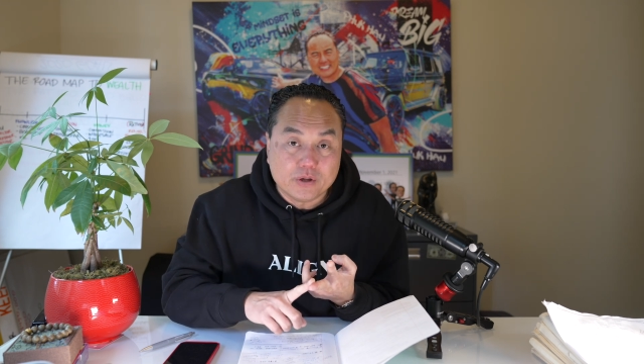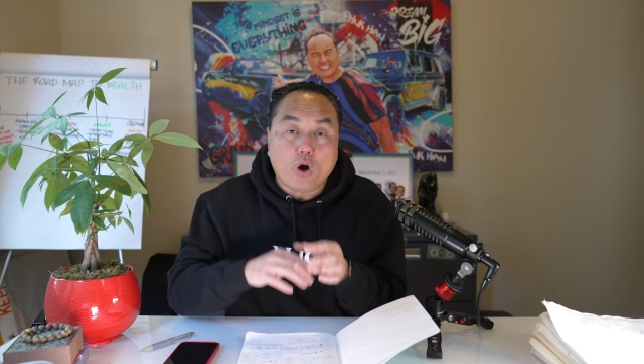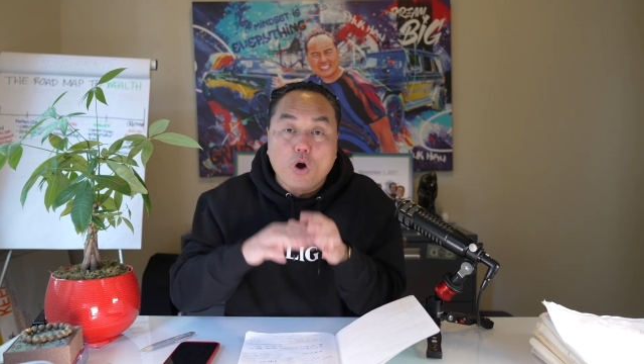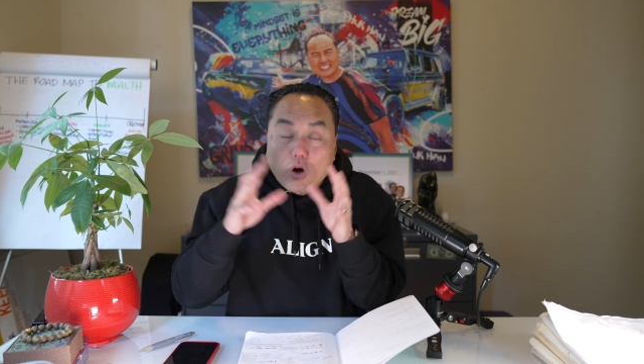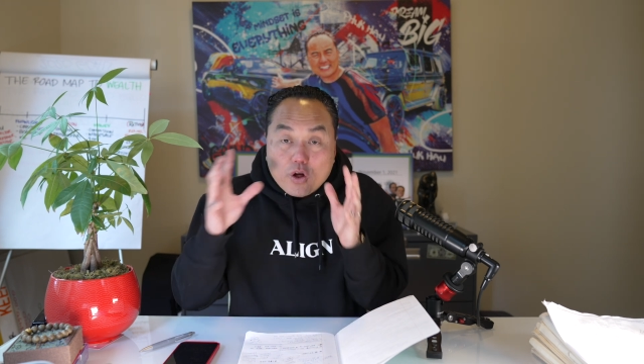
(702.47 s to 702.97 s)

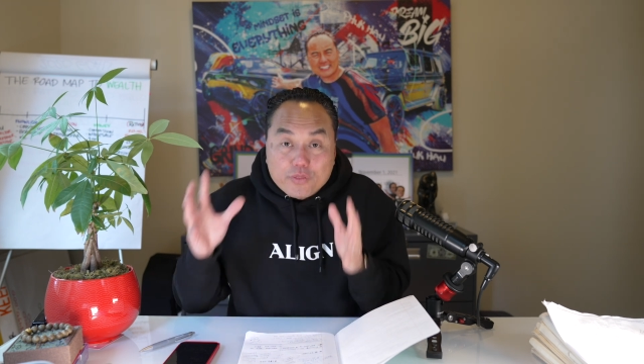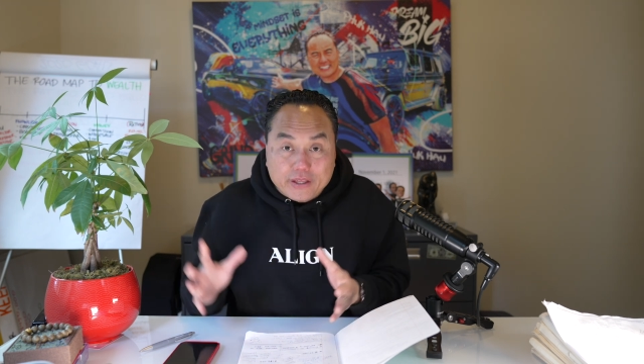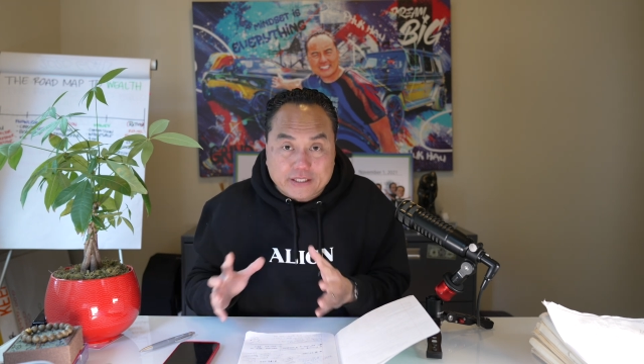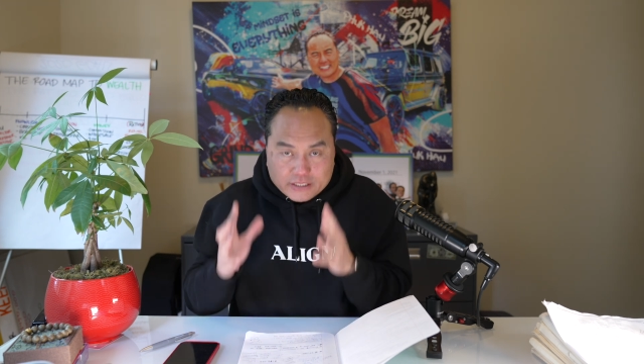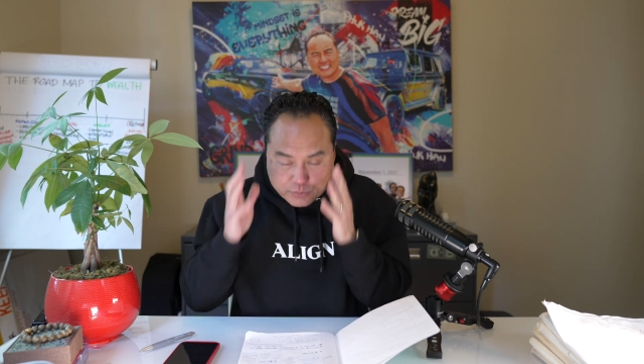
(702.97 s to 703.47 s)
All
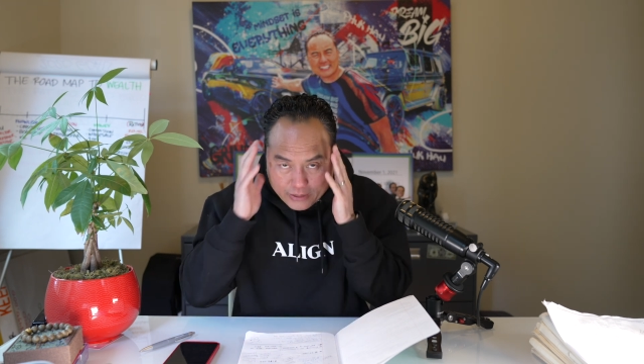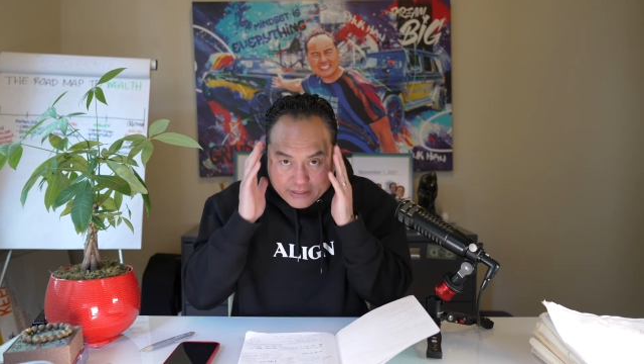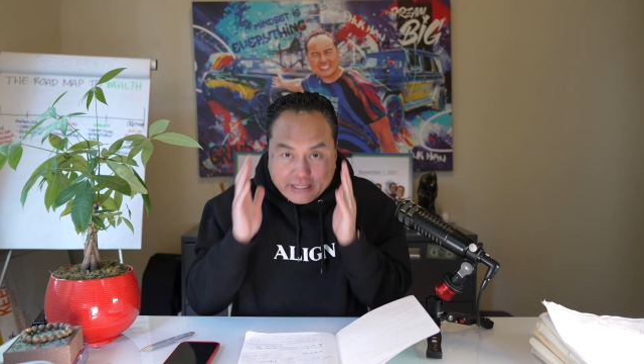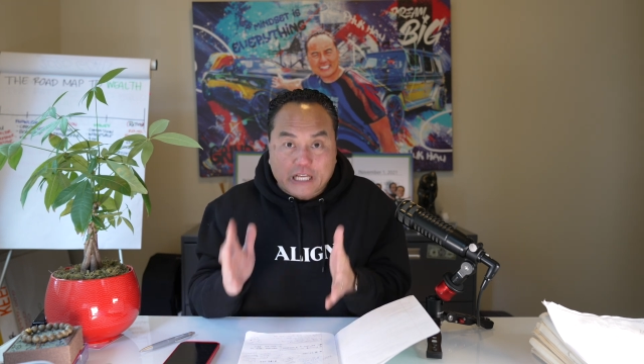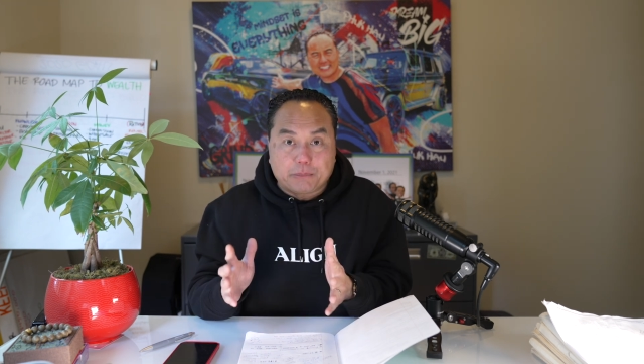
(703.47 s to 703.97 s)
this is what I
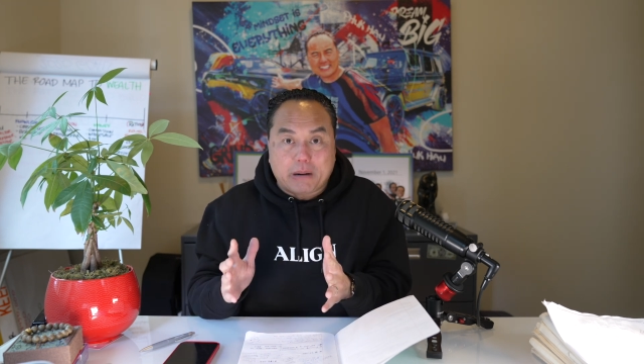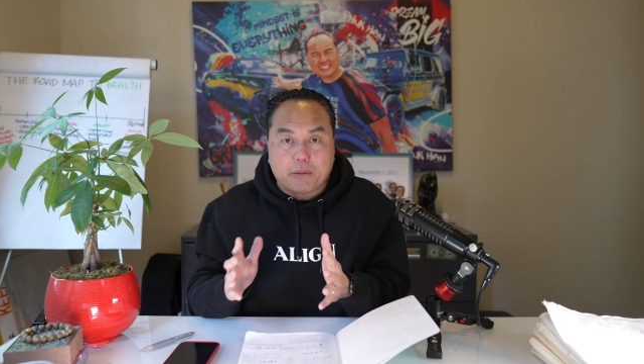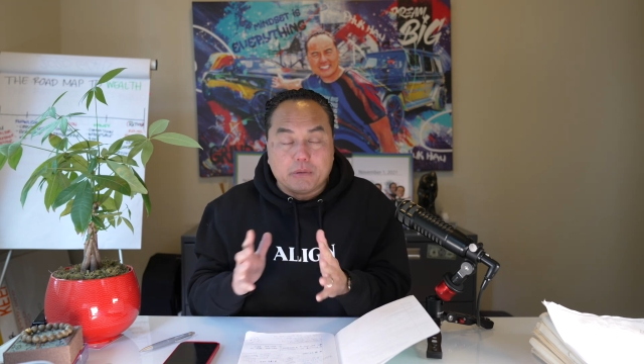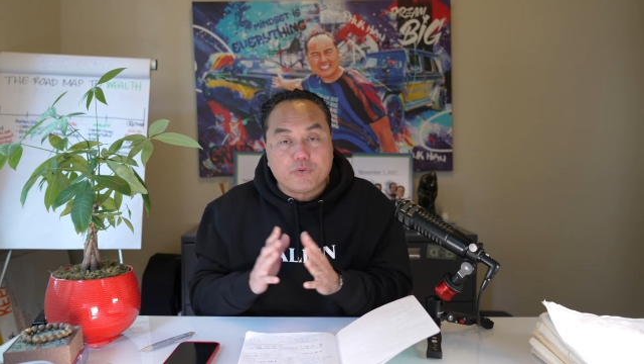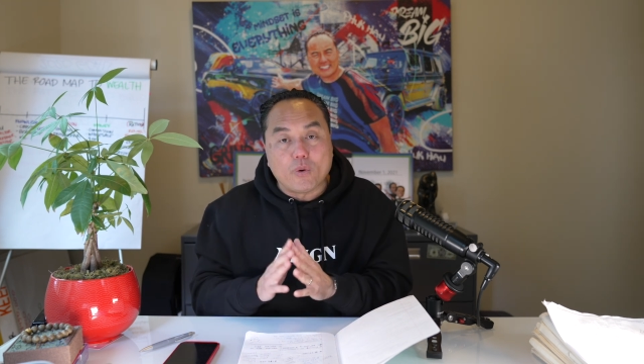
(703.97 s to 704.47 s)
think
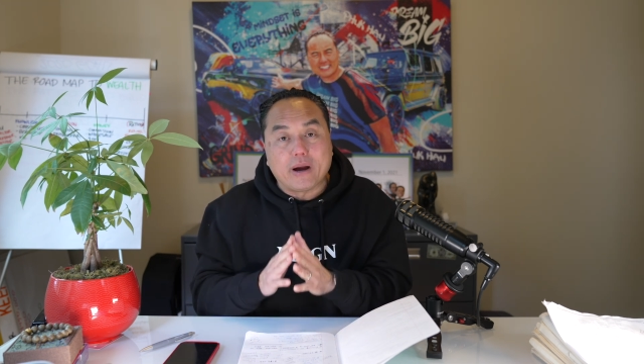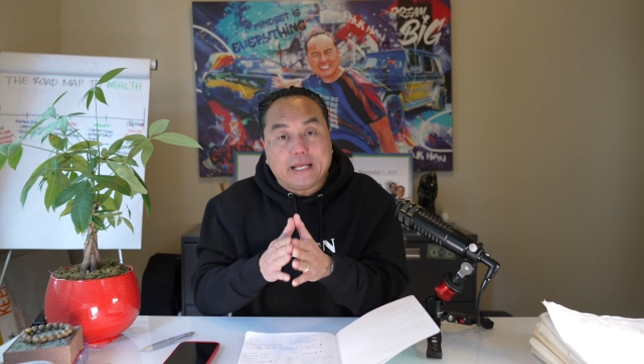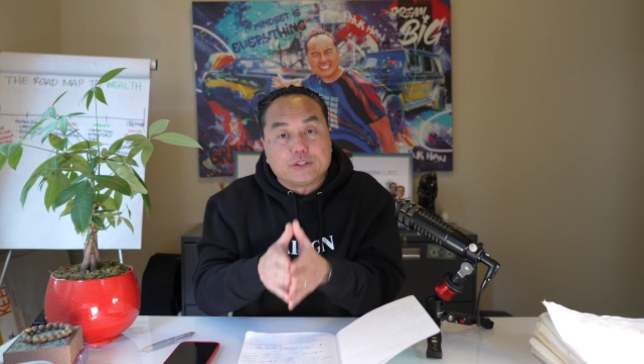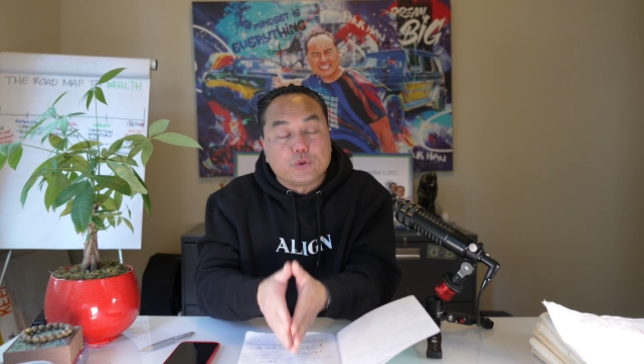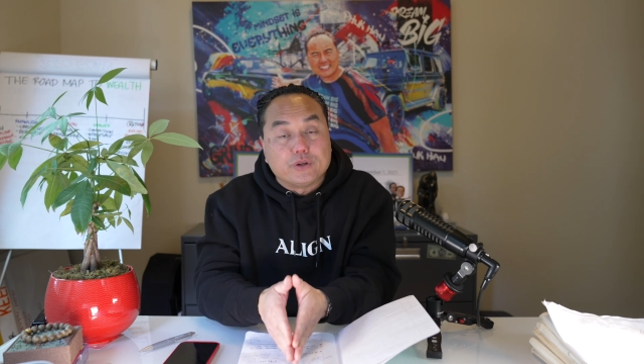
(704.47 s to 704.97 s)
about before I
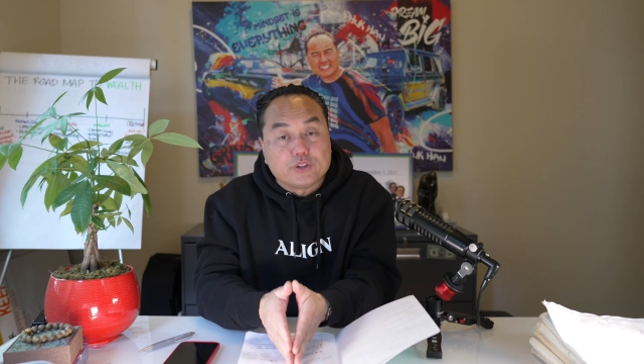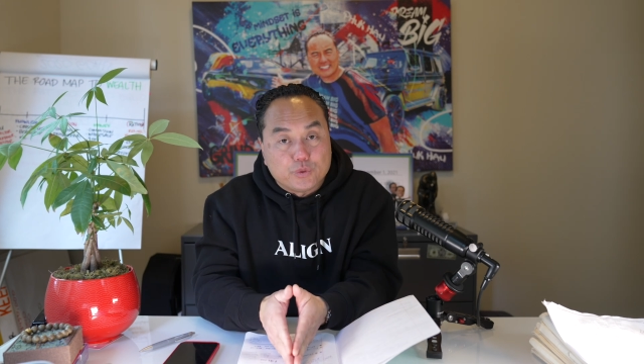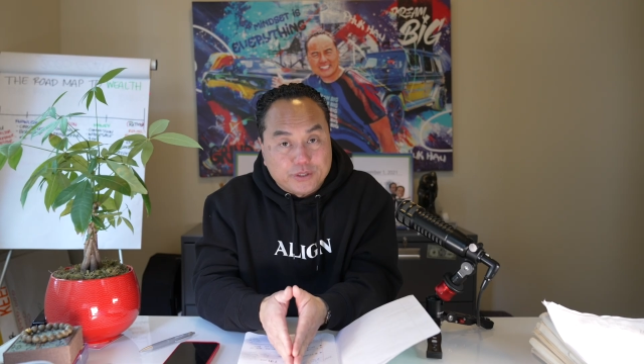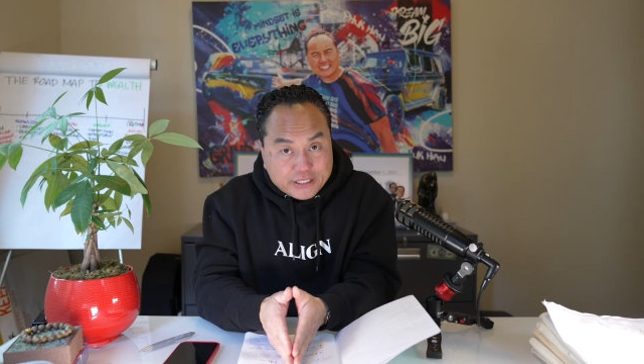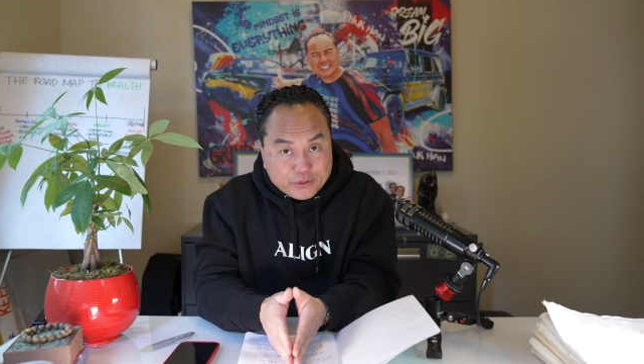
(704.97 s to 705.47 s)
enter into
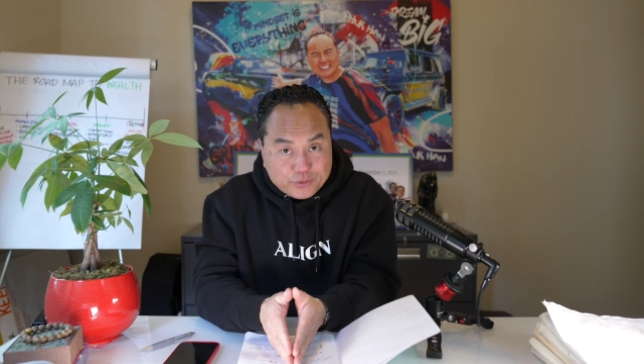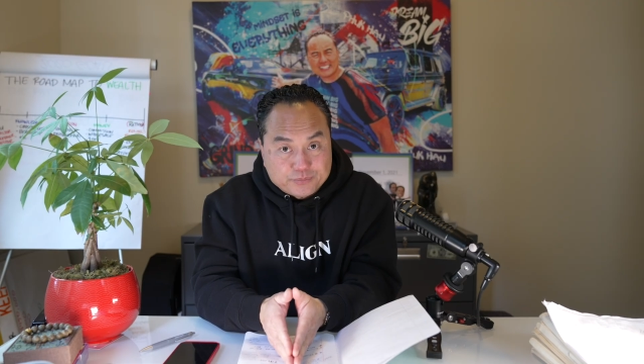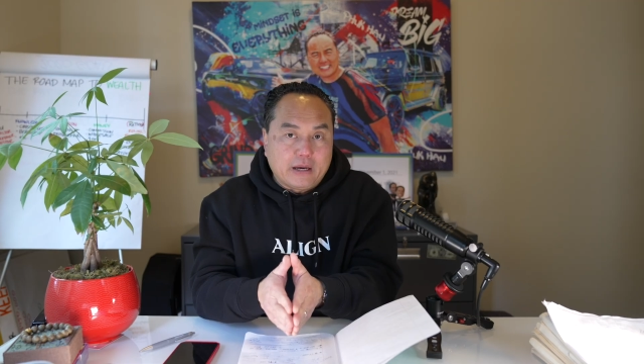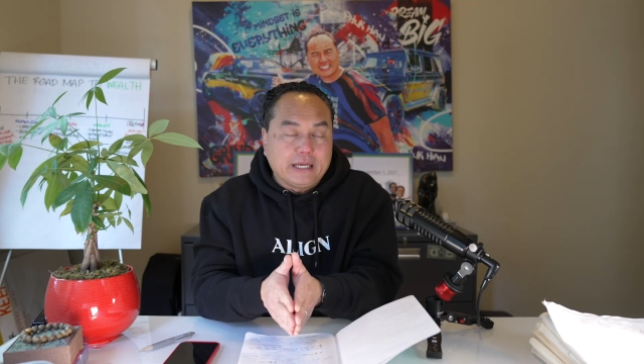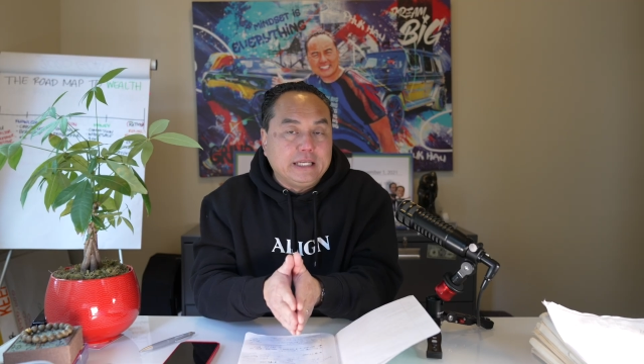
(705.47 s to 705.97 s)
the deal.
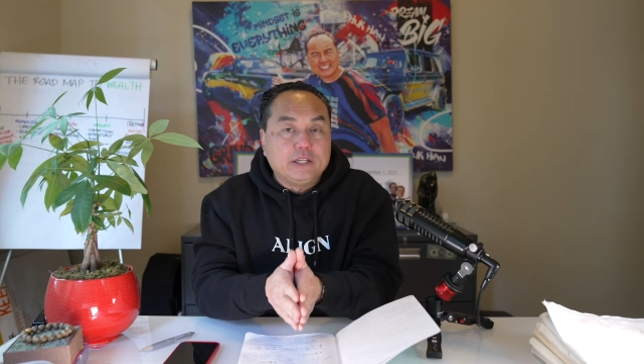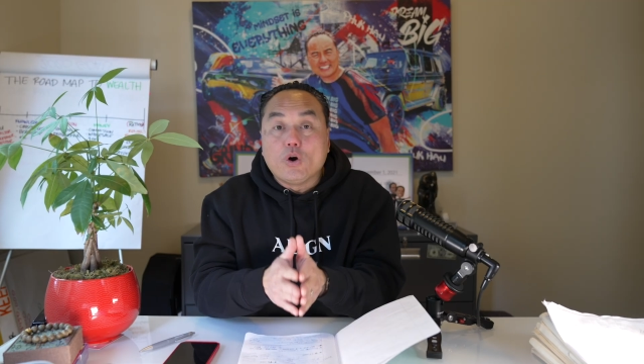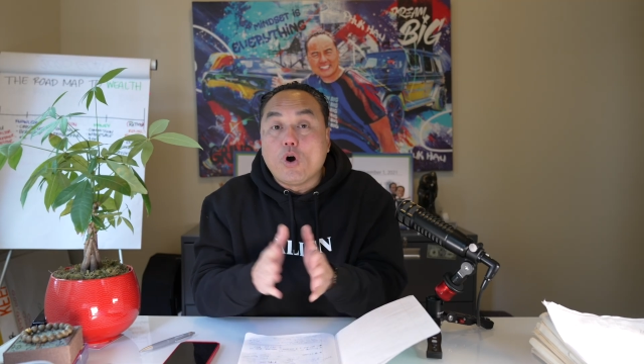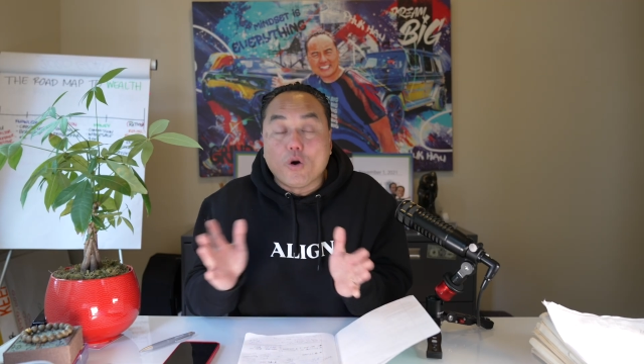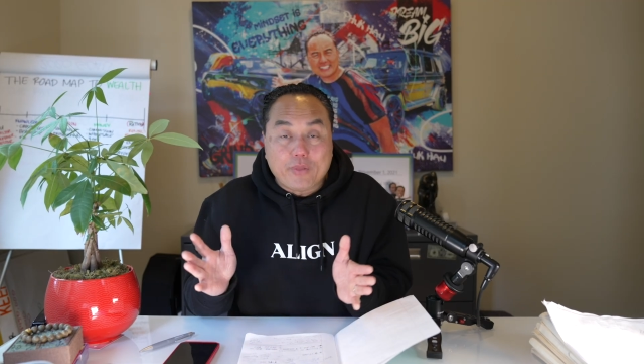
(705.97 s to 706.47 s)
I need to know
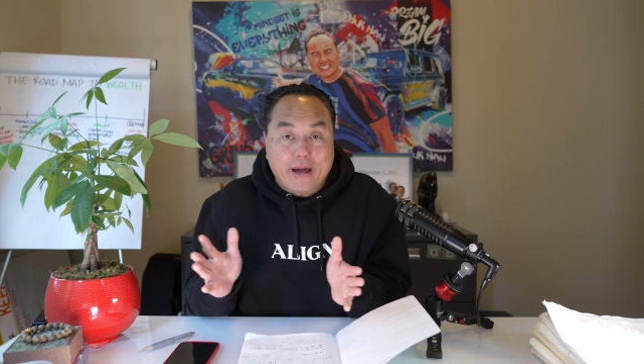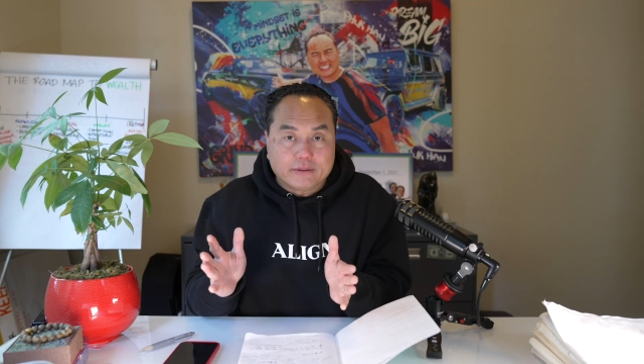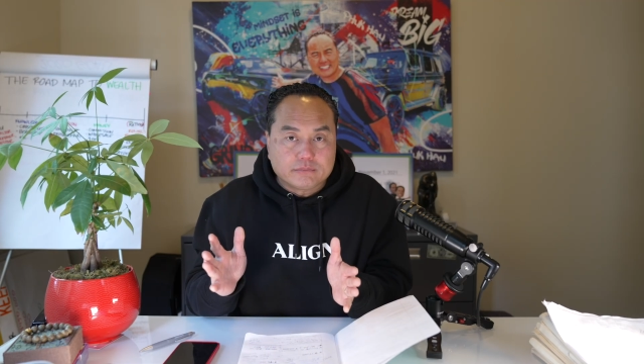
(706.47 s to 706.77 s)
all that.